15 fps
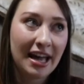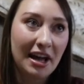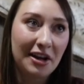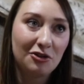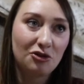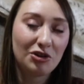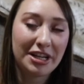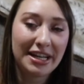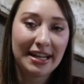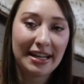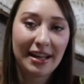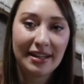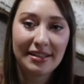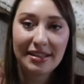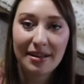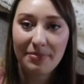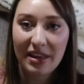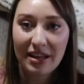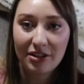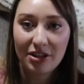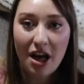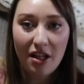100
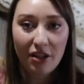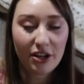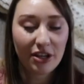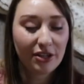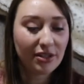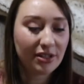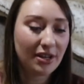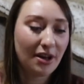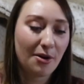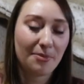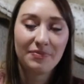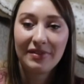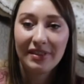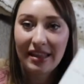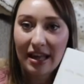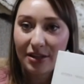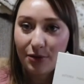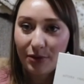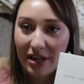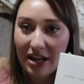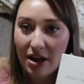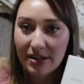something dollars. So
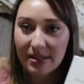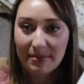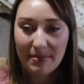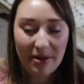that's really awesome.